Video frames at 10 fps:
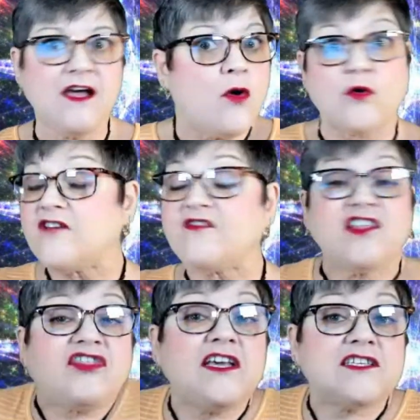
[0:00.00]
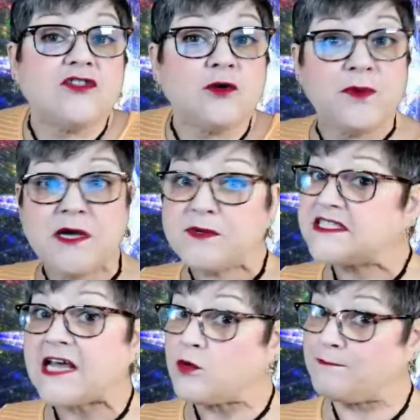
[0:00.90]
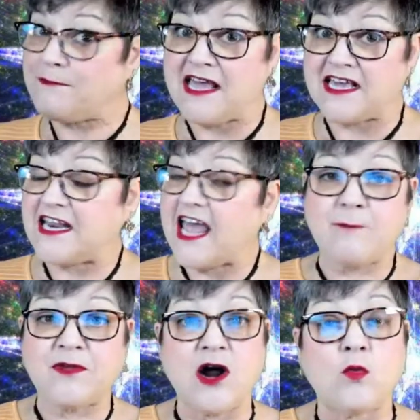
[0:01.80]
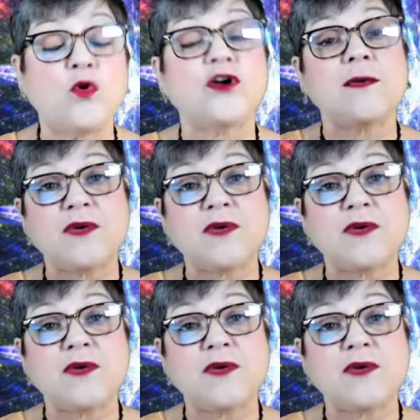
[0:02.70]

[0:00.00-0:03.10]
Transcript: or even the things other people said would make it happen aren't working,